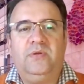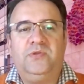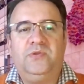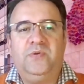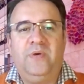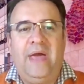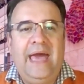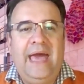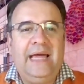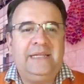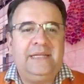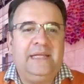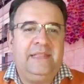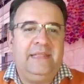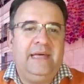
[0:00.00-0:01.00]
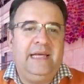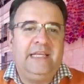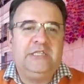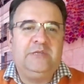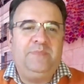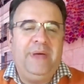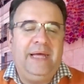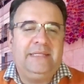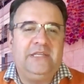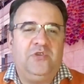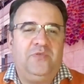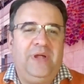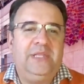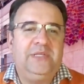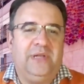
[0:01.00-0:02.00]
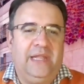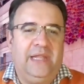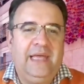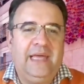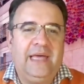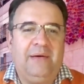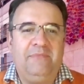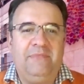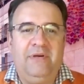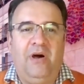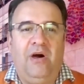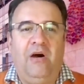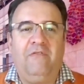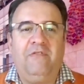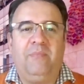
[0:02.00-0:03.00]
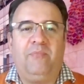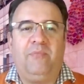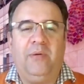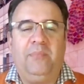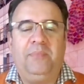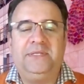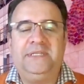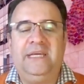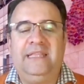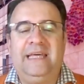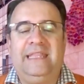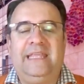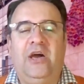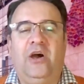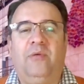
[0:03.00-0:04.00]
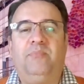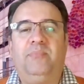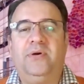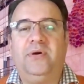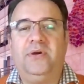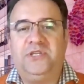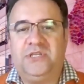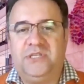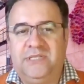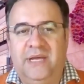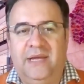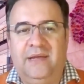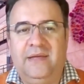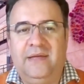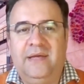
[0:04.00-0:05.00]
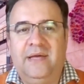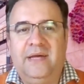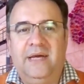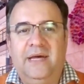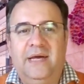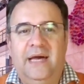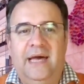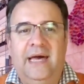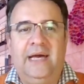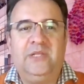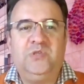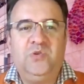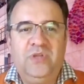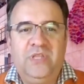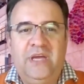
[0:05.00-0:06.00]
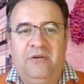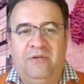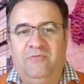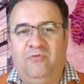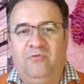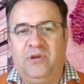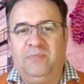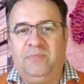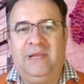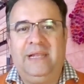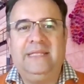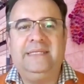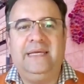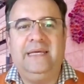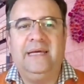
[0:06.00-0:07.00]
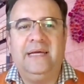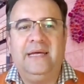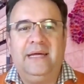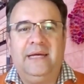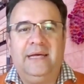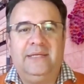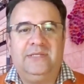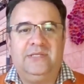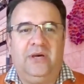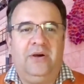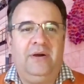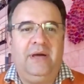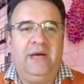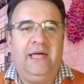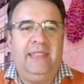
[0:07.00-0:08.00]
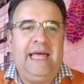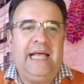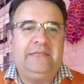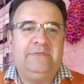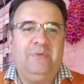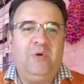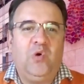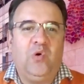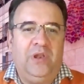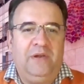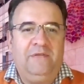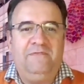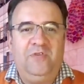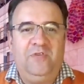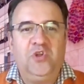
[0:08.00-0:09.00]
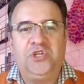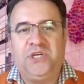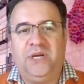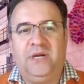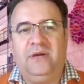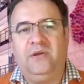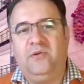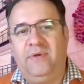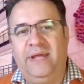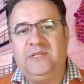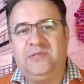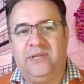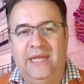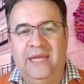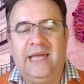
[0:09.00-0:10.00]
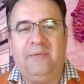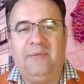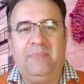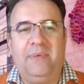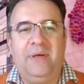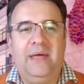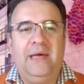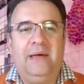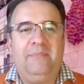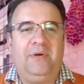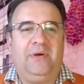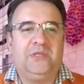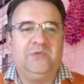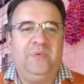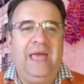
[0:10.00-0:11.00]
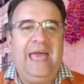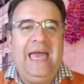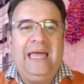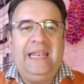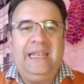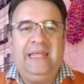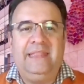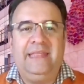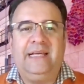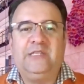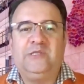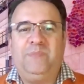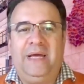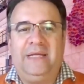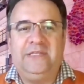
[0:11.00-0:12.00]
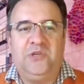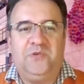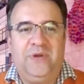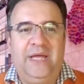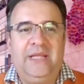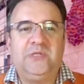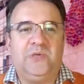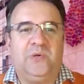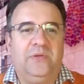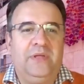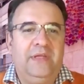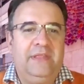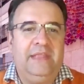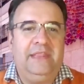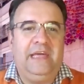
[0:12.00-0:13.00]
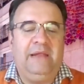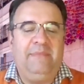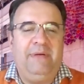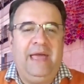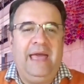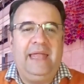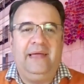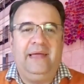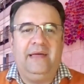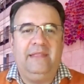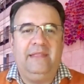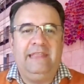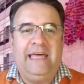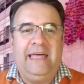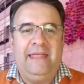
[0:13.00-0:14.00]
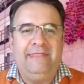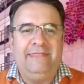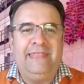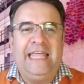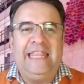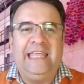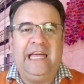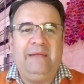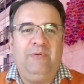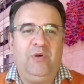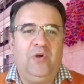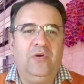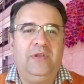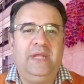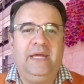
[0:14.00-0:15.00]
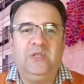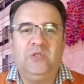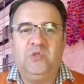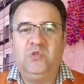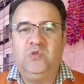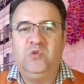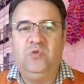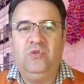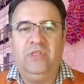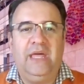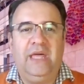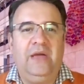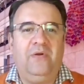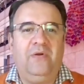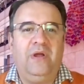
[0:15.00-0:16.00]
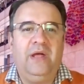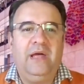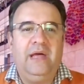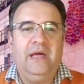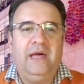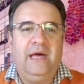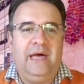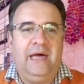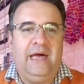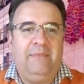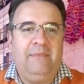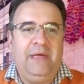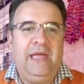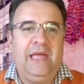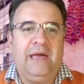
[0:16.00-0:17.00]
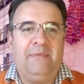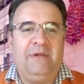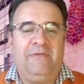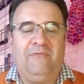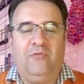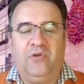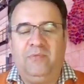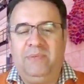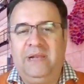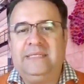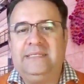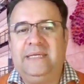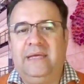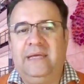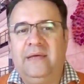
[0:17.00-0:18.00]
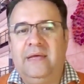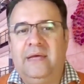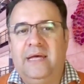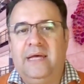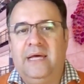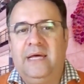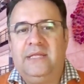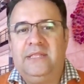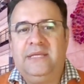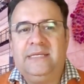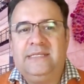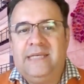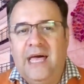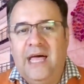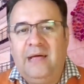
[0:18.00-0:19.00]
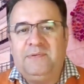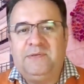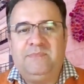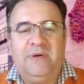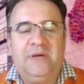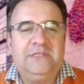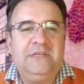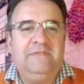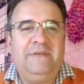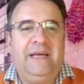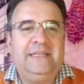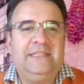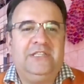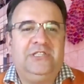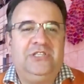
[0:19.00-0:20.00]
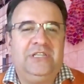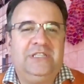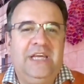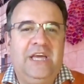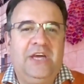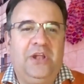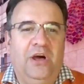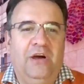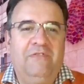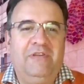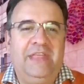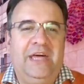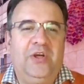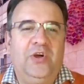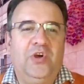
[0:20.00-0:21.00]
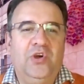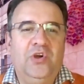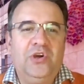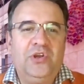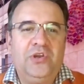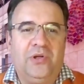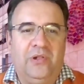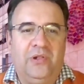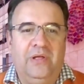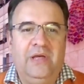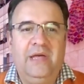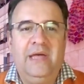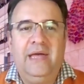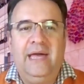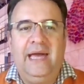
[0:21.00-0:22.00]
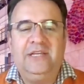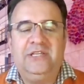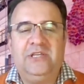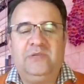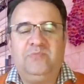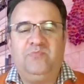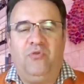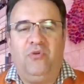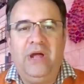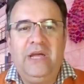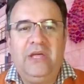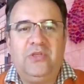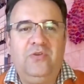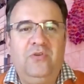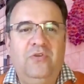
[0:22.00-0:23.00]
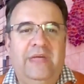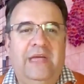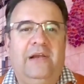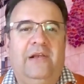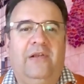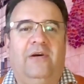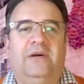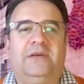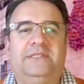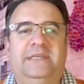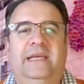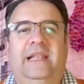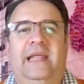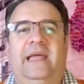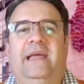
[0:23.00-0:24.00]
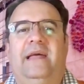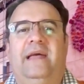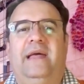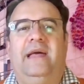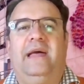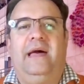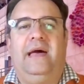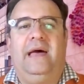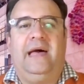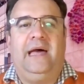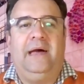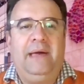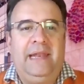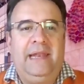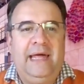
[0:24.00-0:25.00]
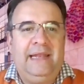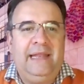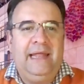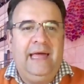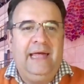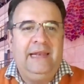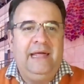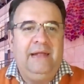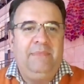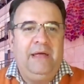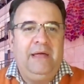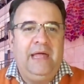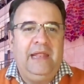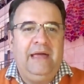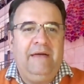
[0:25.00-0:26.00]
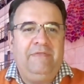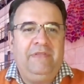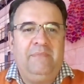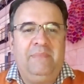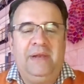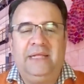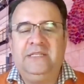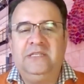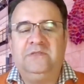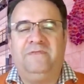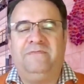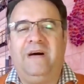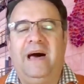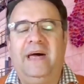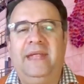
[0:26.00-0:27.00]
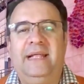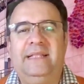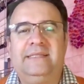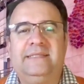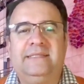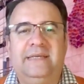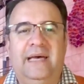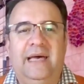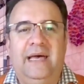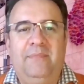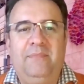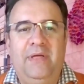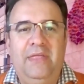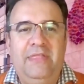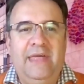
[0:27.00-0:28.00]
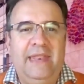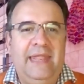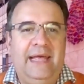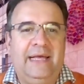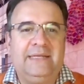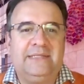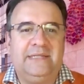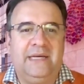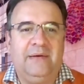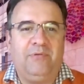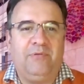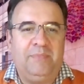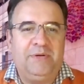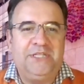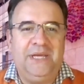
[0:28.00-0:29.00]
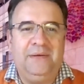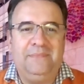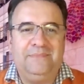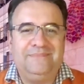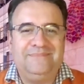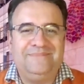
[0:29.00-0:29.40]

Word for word: to add the expected rental income of the property that they are purchasing uh, to their affordability. So that's why we call it future rental income because we're adding the expected rental that they're going to be adding that, that they're going to be earning to their um, income and affordability. This helps most investors just get over that hurdle and just break through that glass ceiling uh, and, and, and, and, have the ability to finance um, their next uh, property.